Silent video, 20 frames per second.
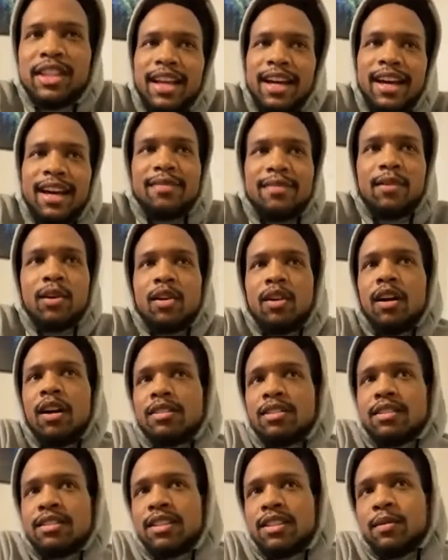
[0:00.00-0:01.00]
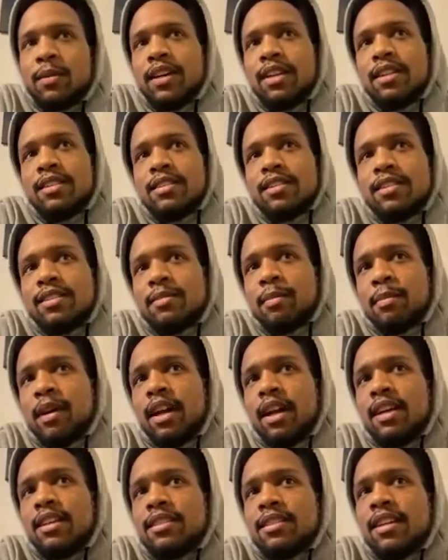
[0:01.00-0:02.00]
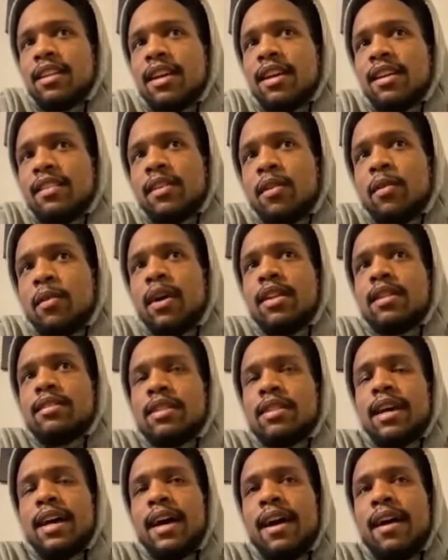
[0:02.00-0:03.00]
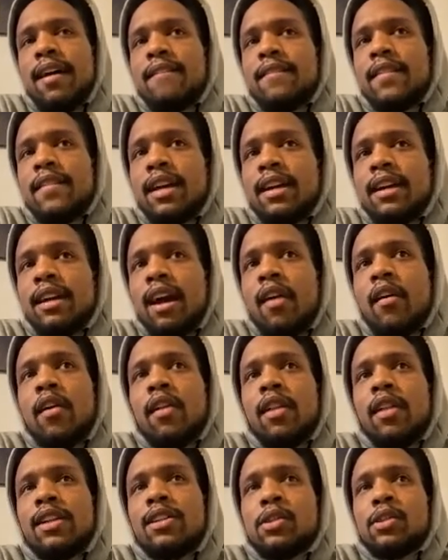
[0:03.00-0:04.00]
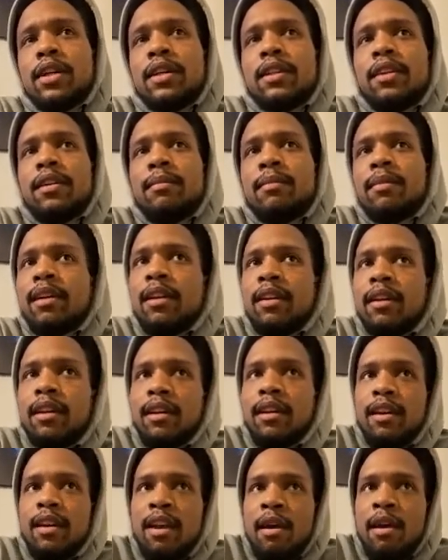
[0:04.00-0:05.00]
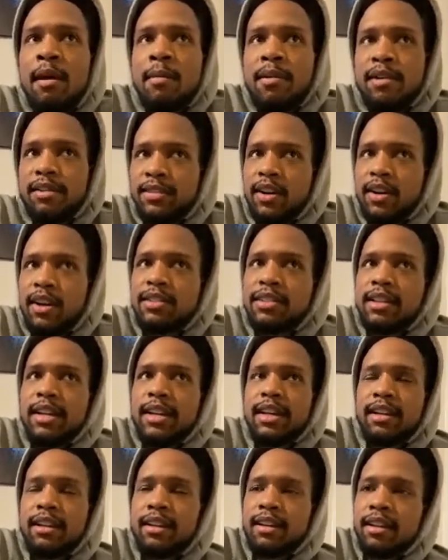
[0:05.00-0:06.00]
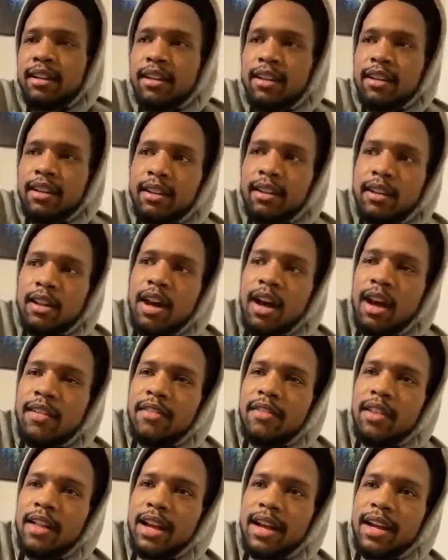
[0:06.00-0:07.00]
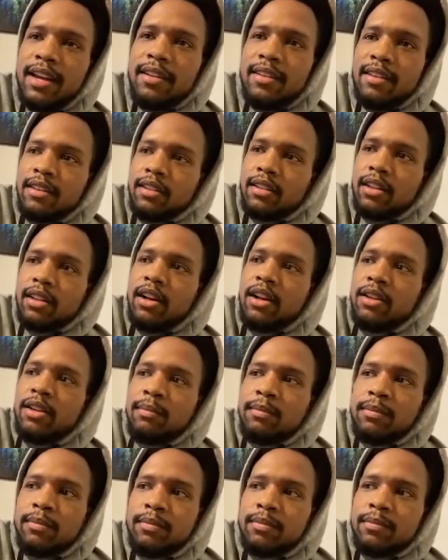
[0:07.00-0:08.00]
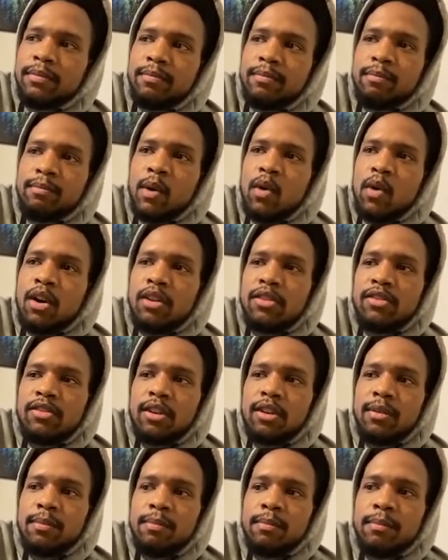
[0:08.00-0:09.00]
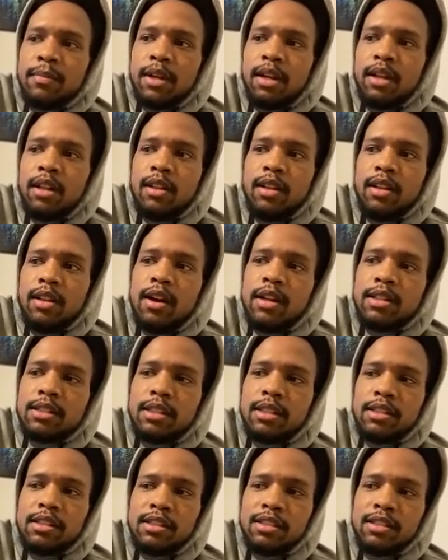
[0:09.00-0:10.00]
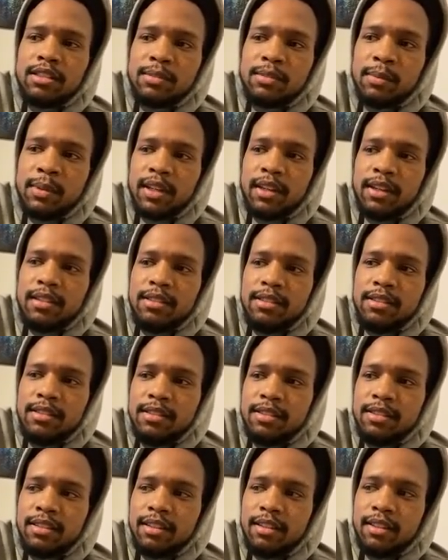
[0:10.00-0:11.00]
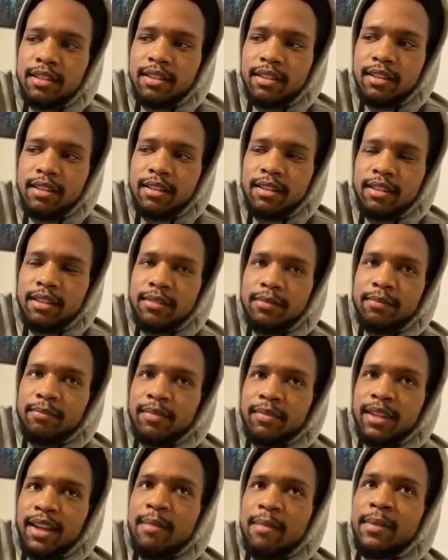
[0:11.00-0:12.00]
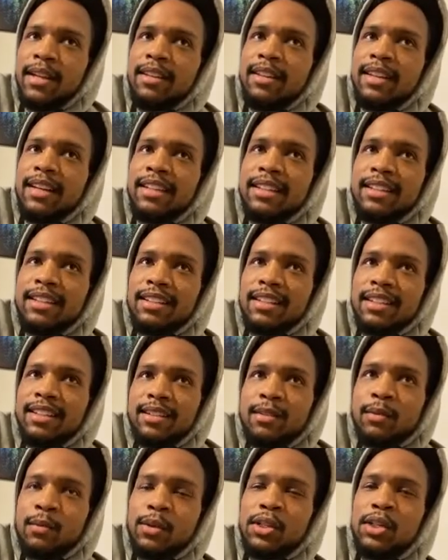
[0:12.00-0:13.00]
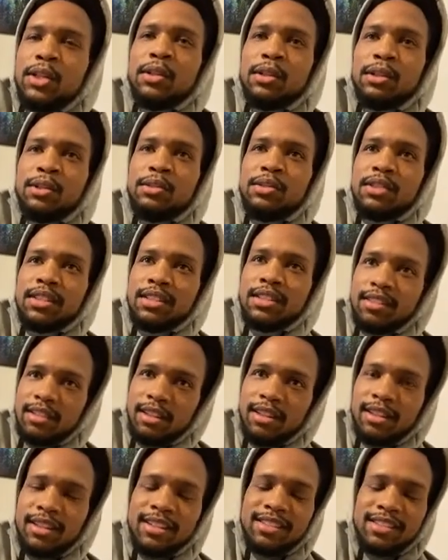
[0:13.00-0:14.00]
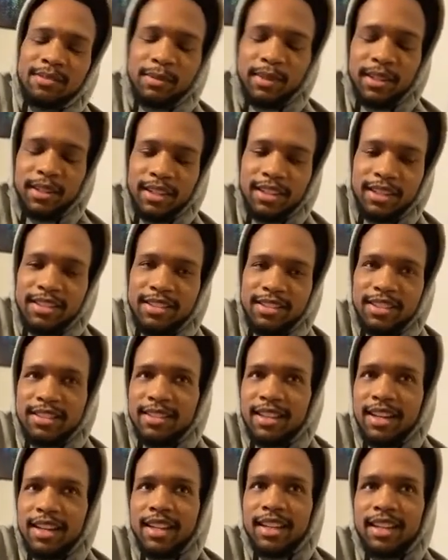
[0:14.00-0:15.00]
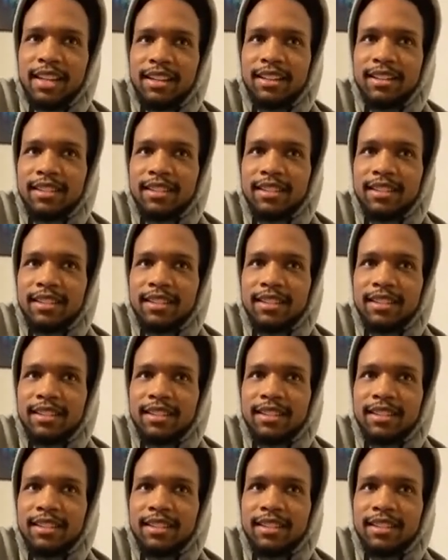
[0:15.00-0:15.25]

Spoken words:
I have more losses than wins, but I say like the wins I have, like I really enjoy them. But as far as like, I feel like I learned more from losses because, I mean, like when you lose, it sucks because it's like